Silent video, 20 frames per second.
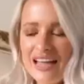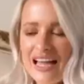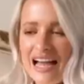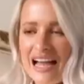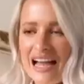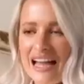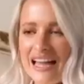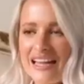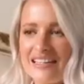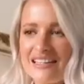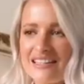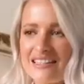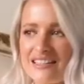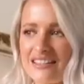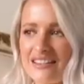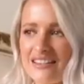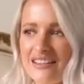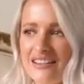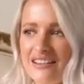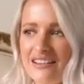and
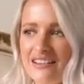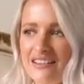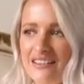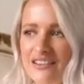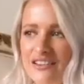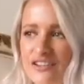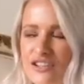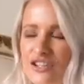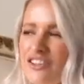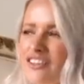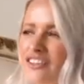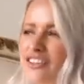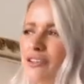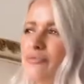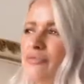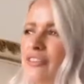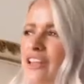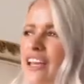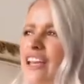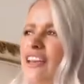just
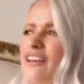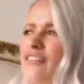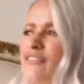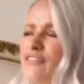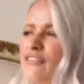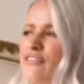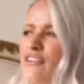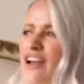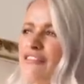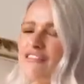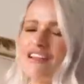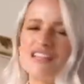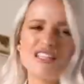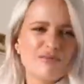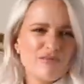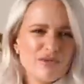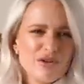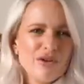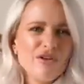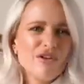something very
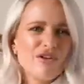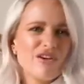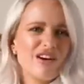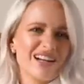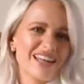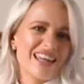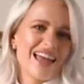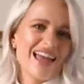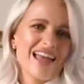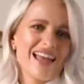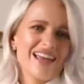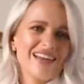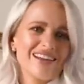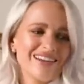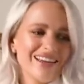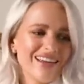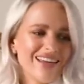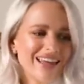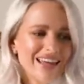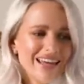demure
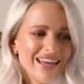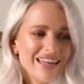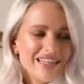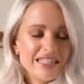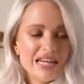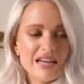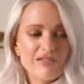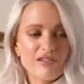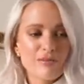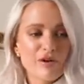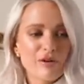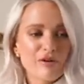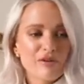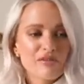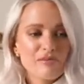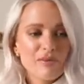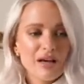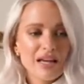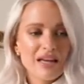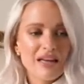again. David
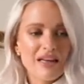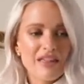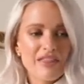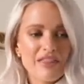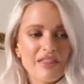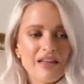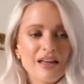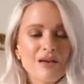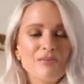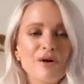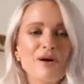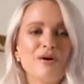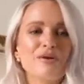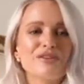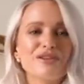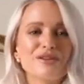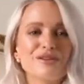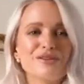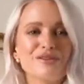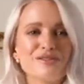Morris make the
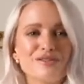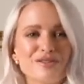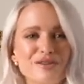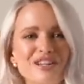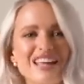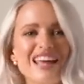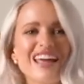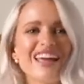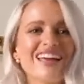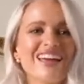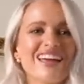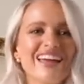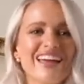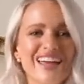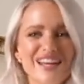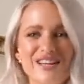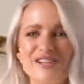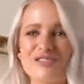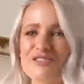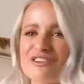most stunning,
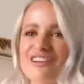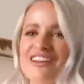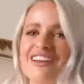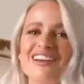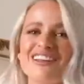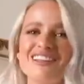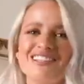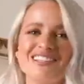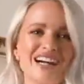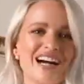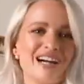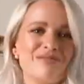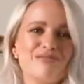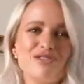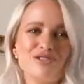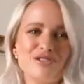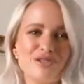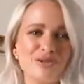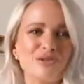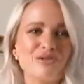intricate
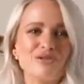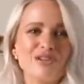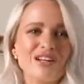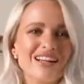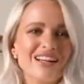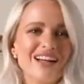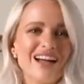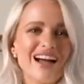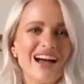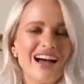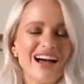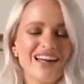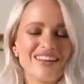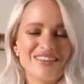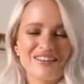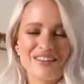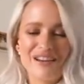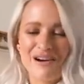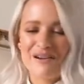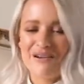diamond jewellery,
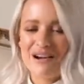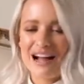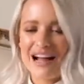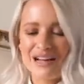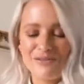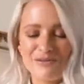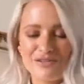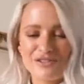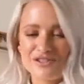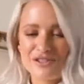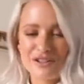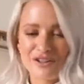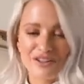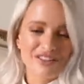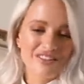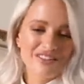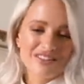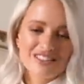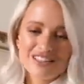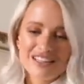so I was
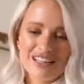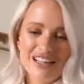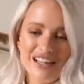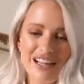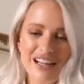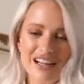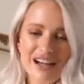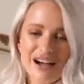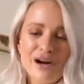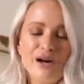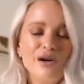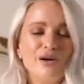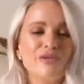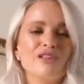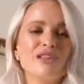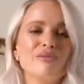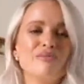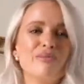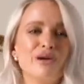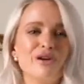just
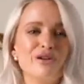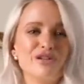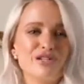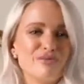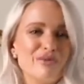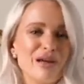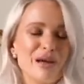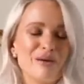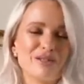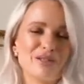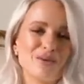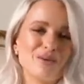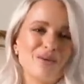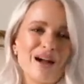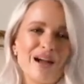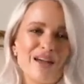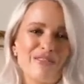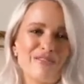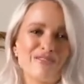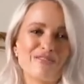over the moon to be able to
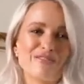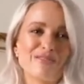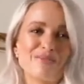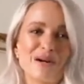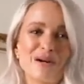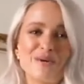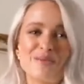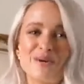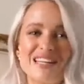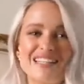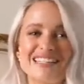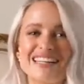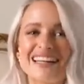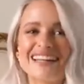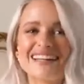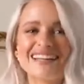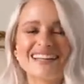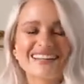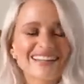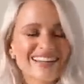wear them for my
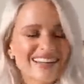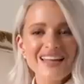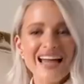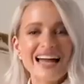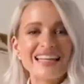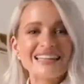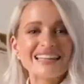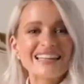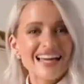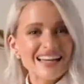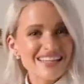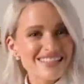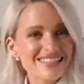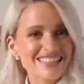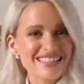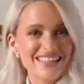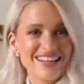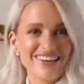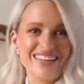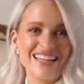wedding. And
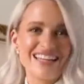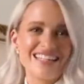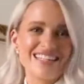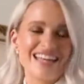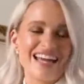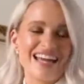lastly on that